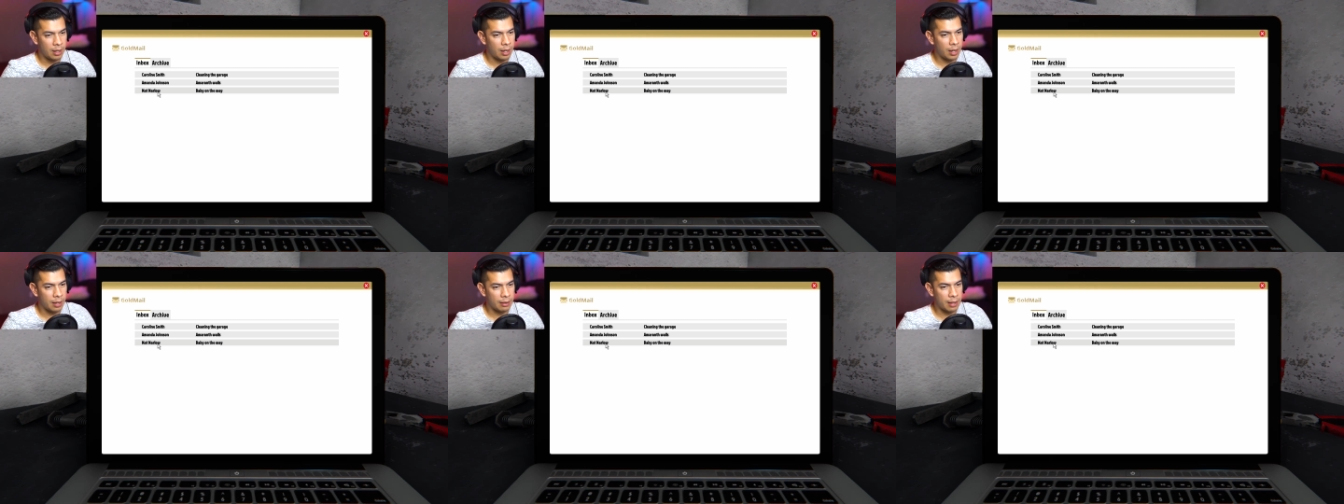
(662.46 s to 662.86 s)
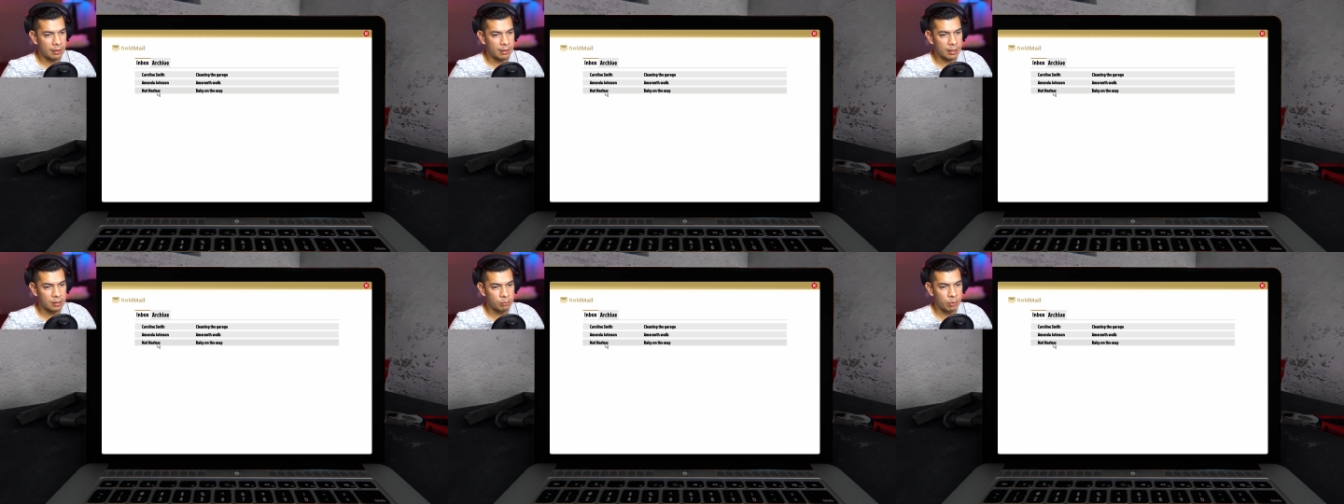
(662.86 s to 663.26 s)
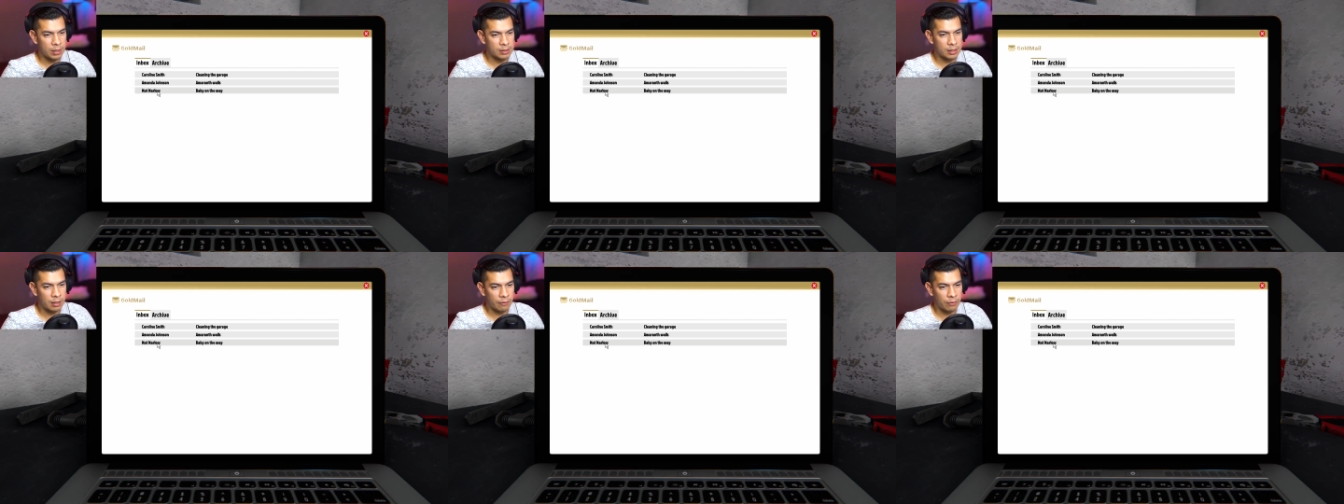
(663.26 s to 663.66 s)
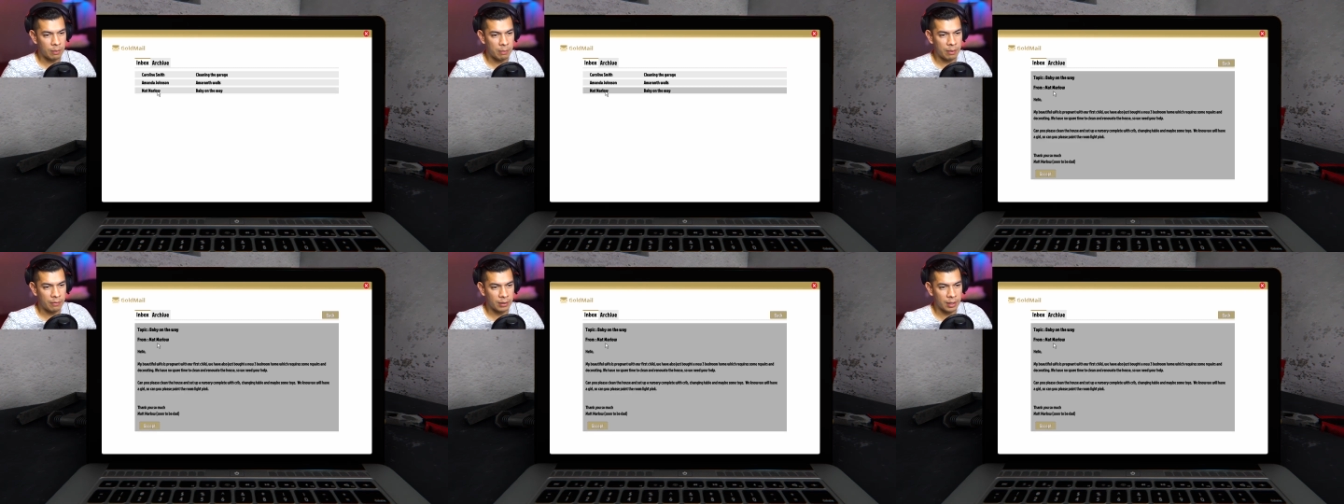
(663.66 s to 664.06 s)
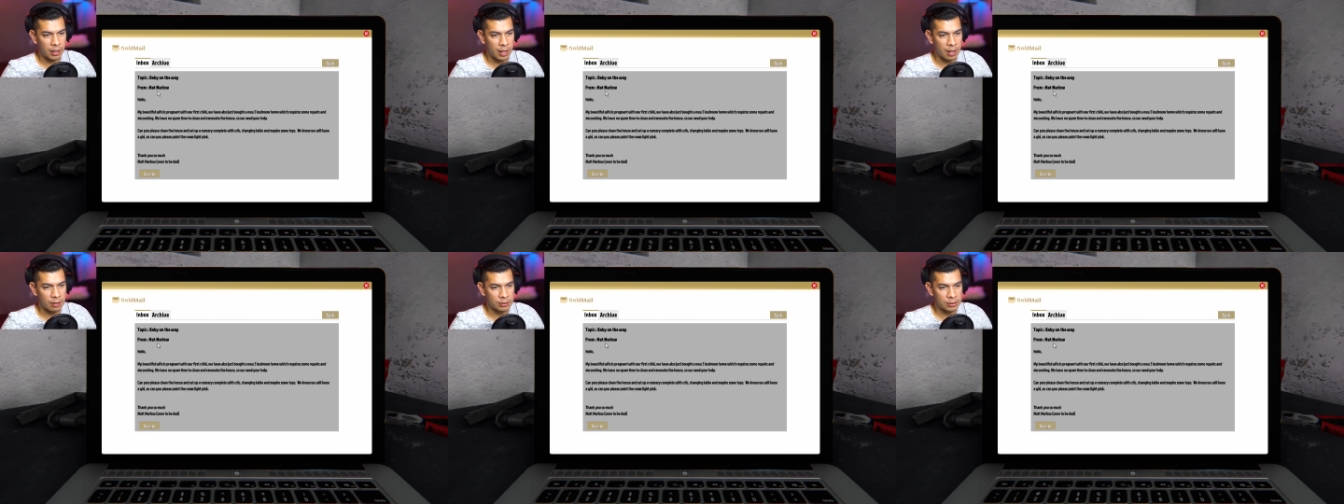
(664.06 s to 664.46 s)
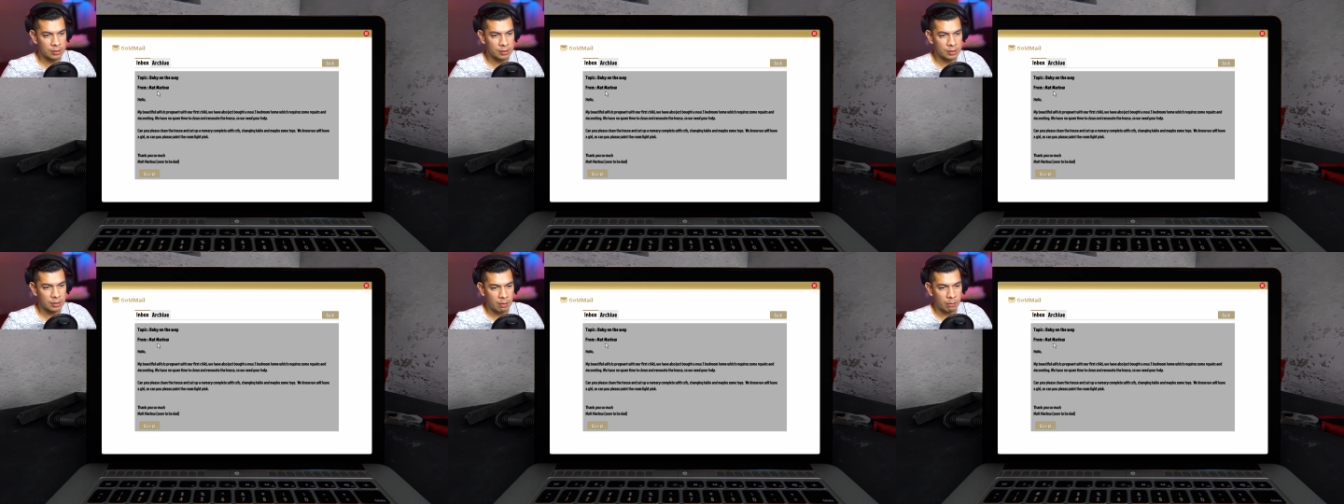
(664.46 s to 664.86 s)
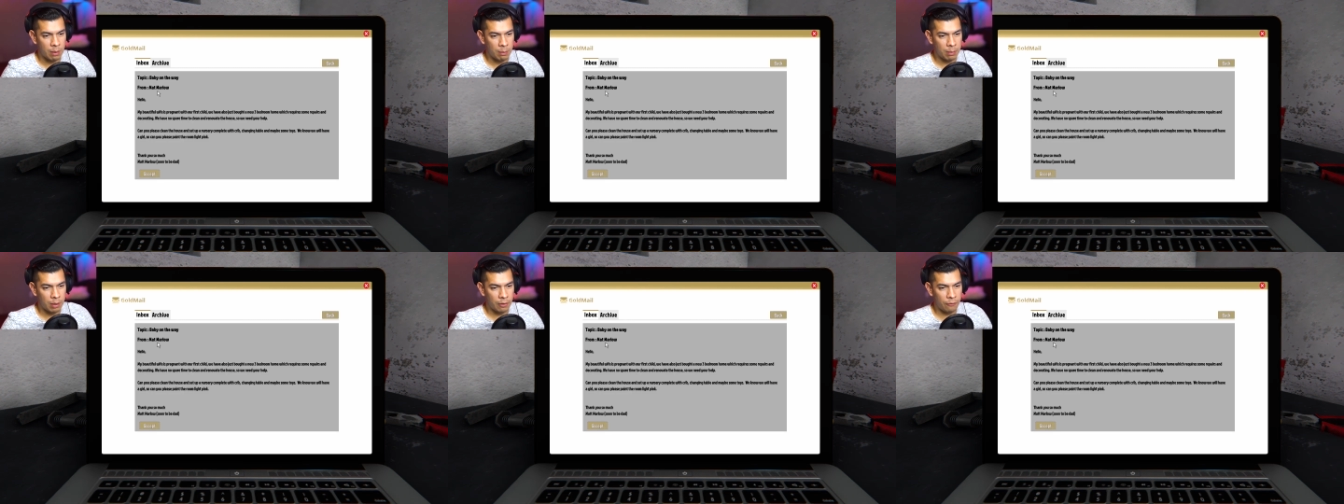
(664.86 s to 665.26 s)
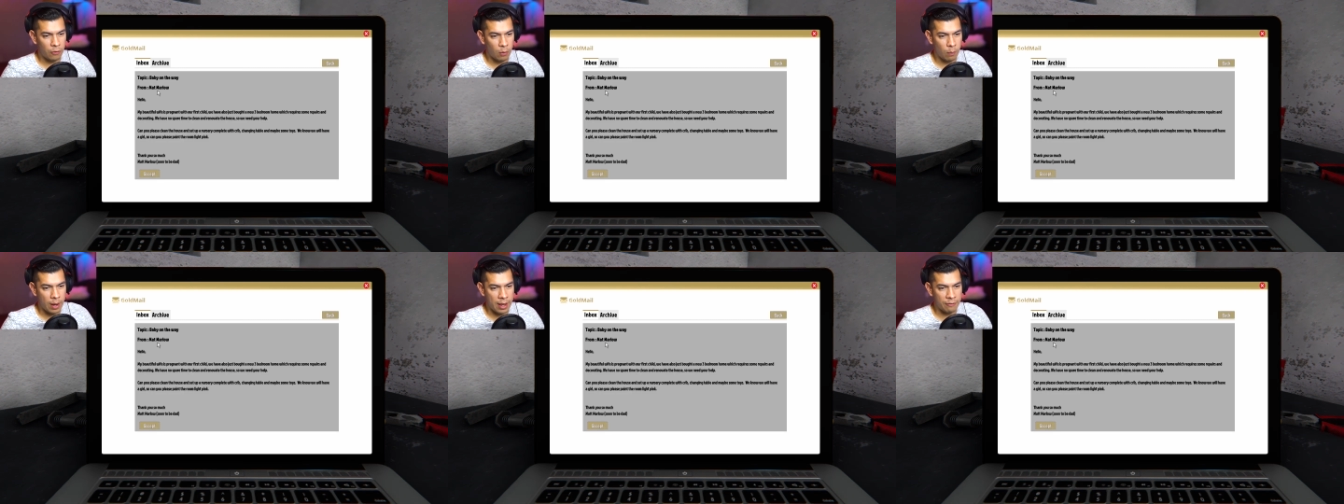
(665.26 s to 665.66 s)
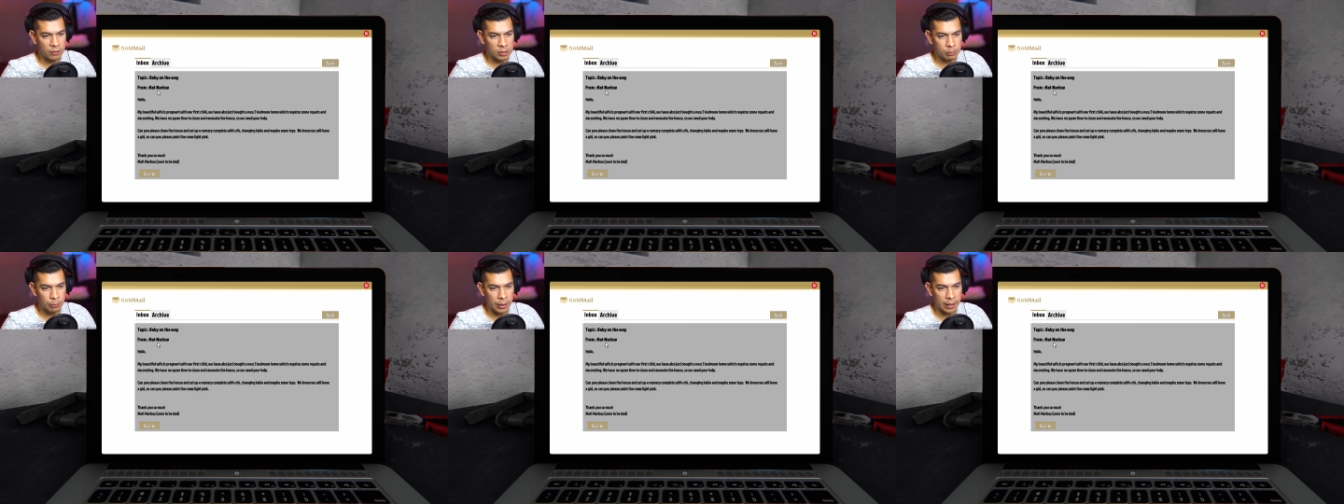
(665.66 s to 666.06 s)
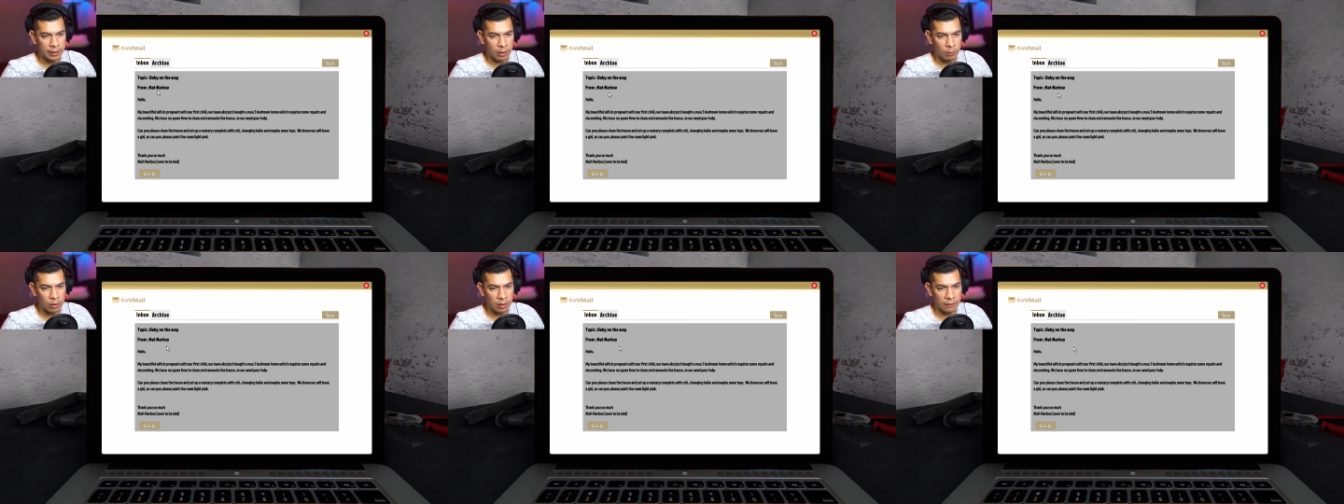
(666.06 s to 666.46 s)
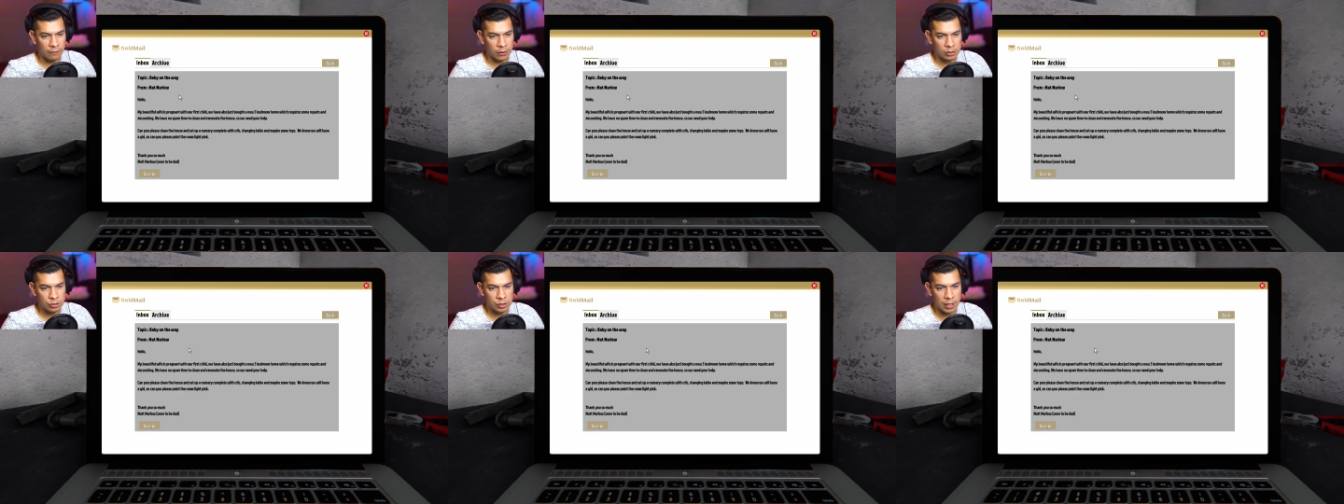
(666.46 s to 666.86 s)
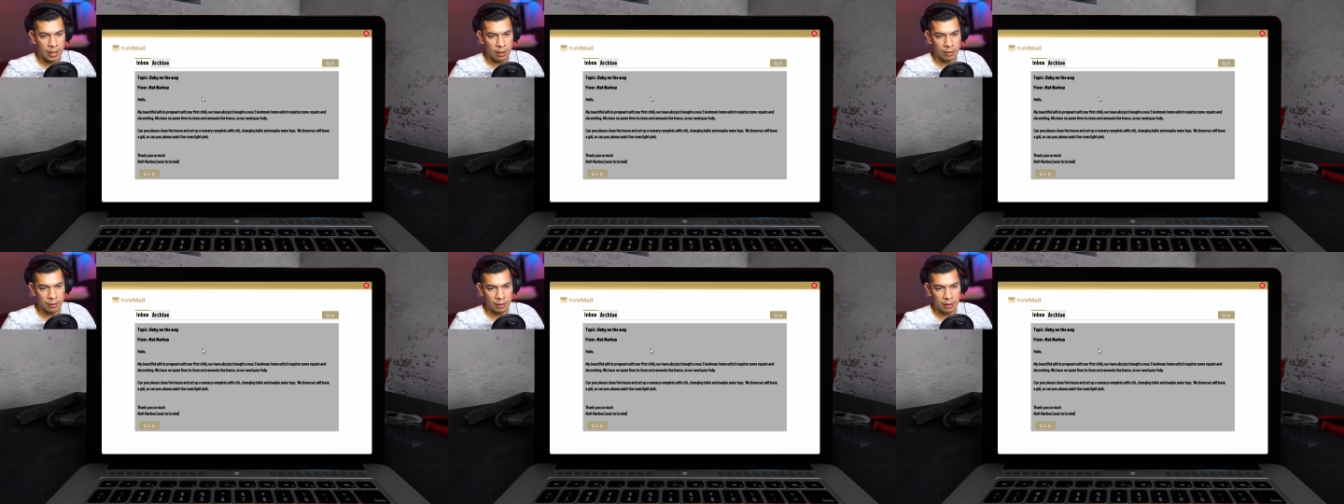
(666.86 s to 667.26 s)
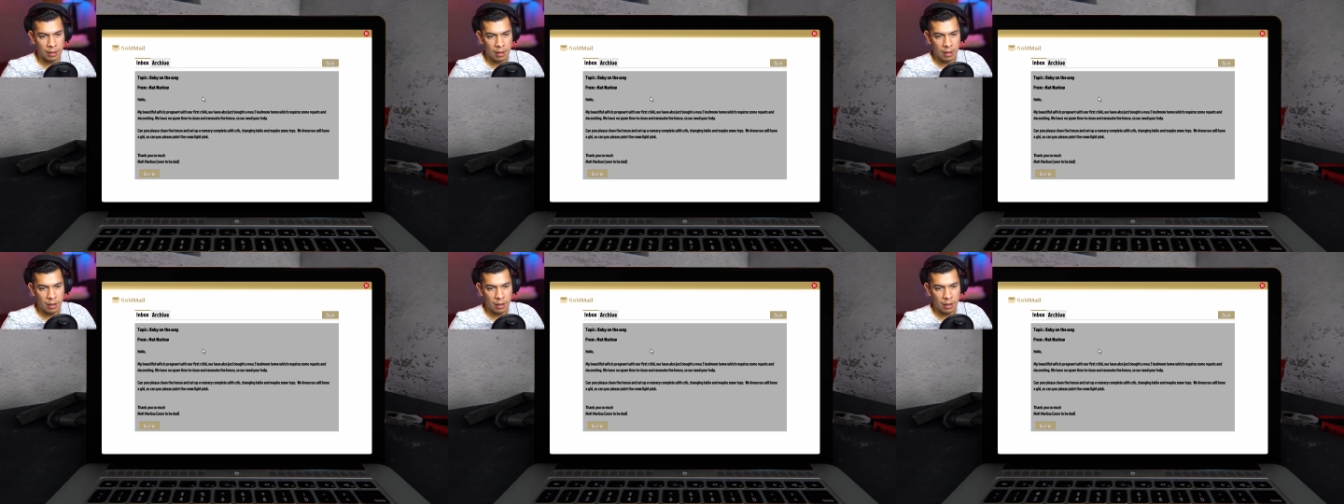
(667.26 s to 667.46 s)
Hey, that takes precedent from everything else. My beautiful wife is pregnant with our first child.